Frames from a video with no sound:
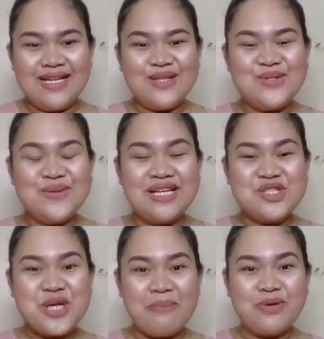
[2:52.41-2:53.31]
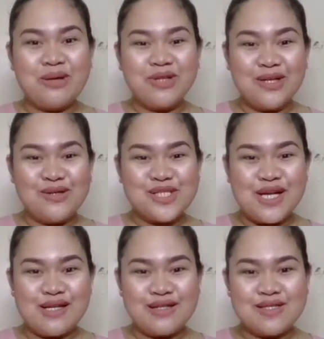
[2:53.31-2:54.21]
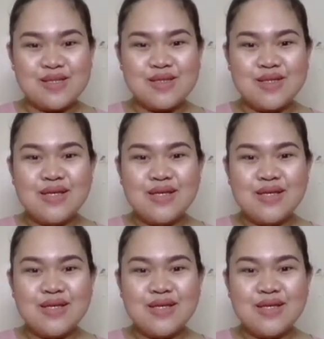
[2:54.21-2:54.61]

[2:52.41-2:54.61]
do not jump to conclusions.